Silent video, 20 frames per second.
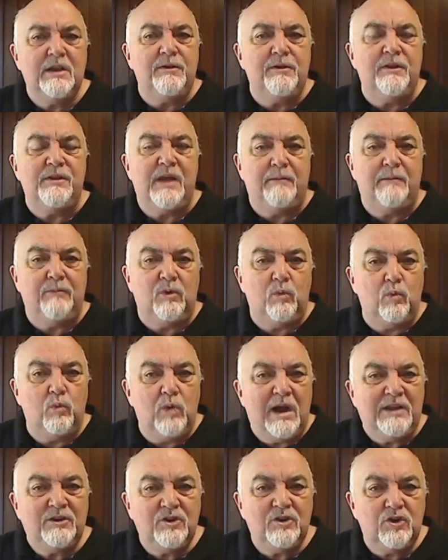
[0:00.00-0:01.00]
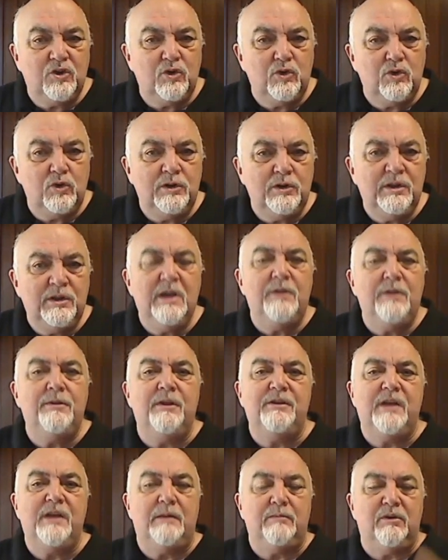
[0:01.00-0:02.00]
The number 1 chord,
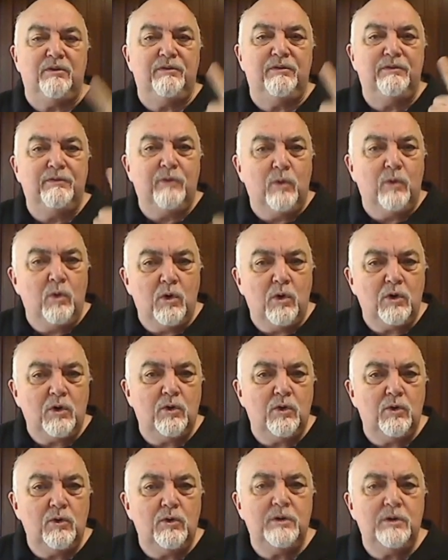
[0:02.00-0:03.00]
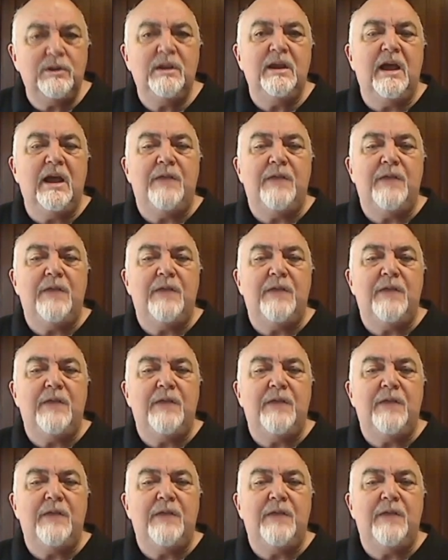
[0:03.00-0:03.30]
the number 4 chord,